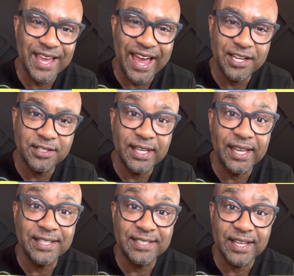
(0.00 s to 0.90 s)
actually
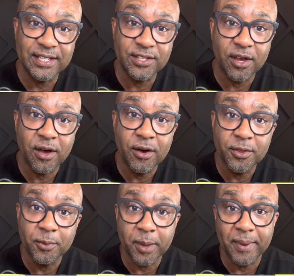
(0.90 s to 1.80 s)
extends all
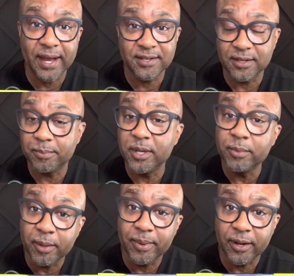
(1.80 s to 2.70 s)
the way back to the
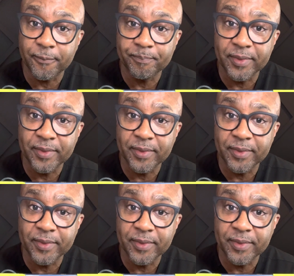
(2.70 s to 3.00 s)
pubic bone.